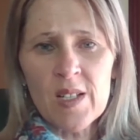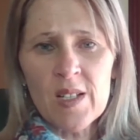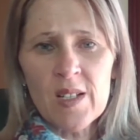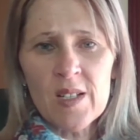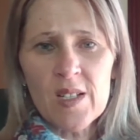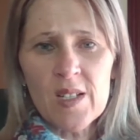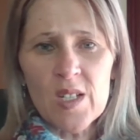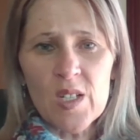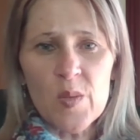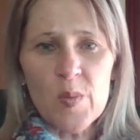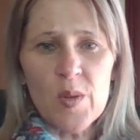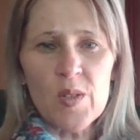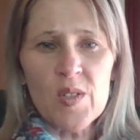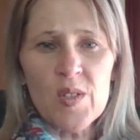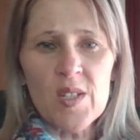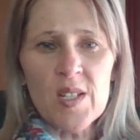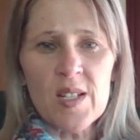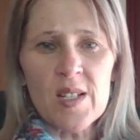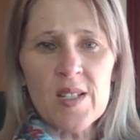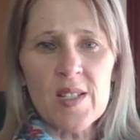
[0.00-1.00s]

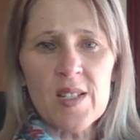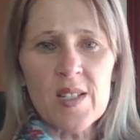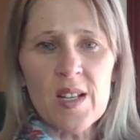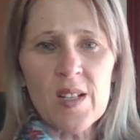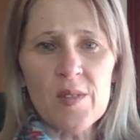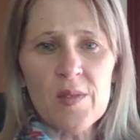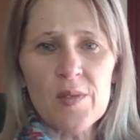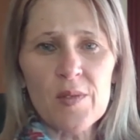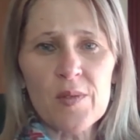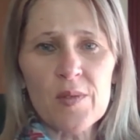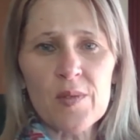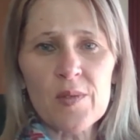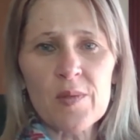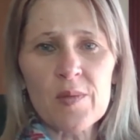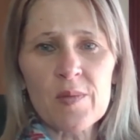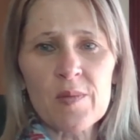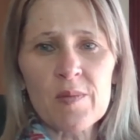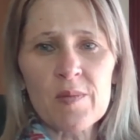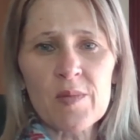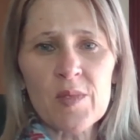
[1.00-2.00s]
dispersing itself
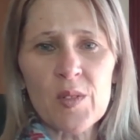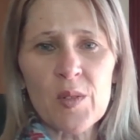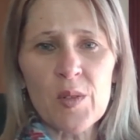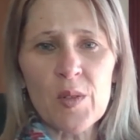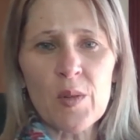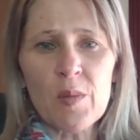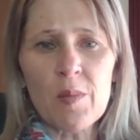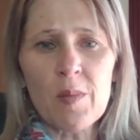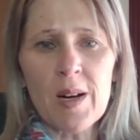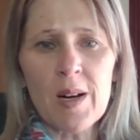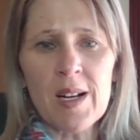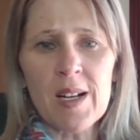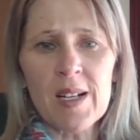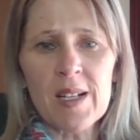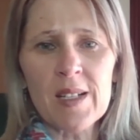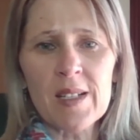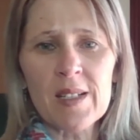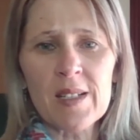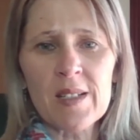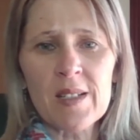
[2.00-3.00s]
through your
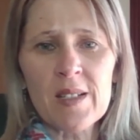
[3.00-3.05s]
mind,